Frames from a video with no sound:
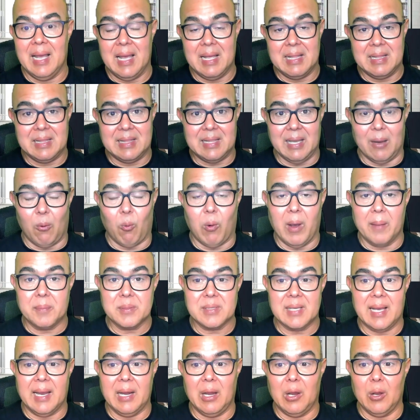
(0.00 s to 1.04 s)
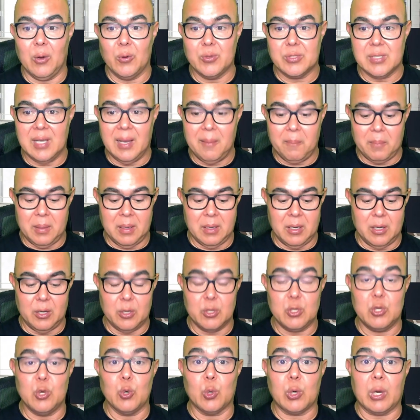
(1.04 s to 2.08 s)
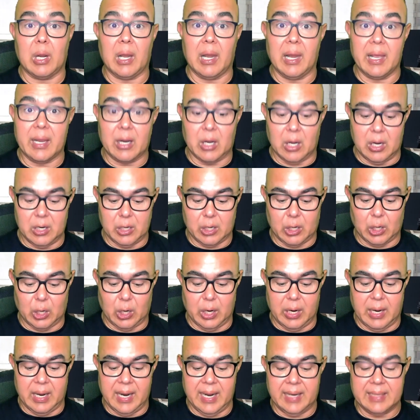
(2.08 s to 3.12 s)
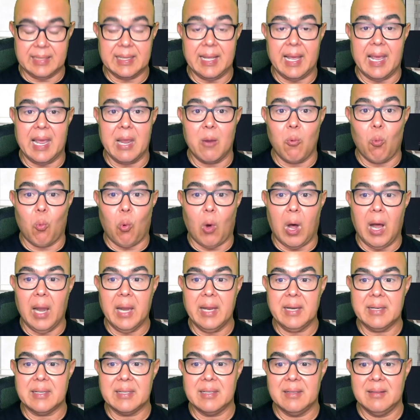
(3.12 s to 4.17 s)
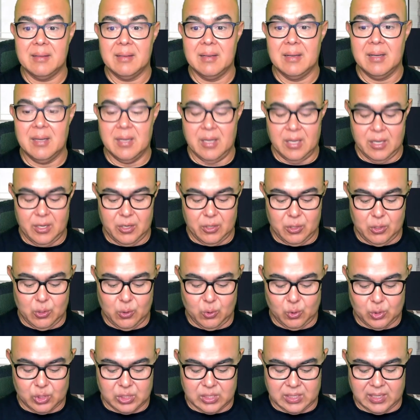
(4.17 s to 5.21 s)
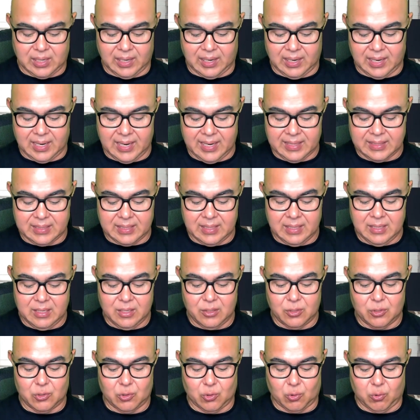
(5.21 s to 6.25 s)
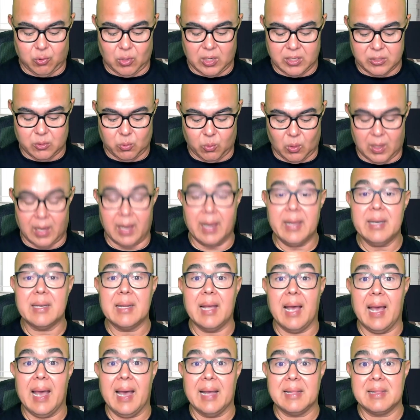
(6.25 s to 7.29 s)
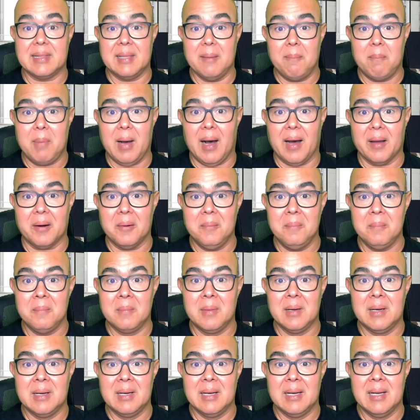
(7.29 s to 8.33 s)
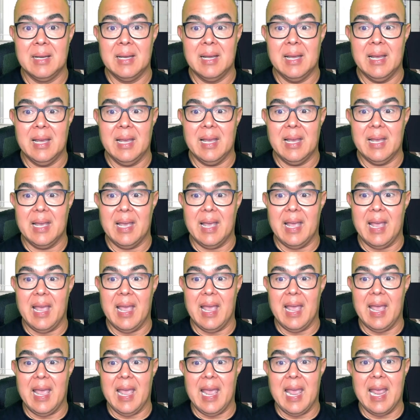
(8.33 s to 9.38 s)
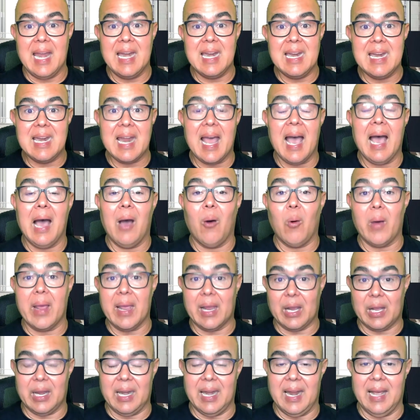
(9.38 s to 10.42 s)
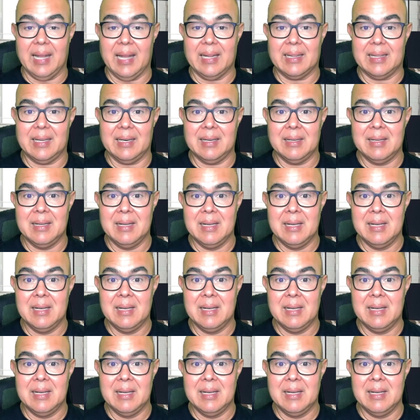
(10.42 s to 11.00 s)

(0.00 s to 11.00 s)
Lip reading: The website loads up, you click on connect a wallet, you select Trust Wallet at the bottom, and now it connected.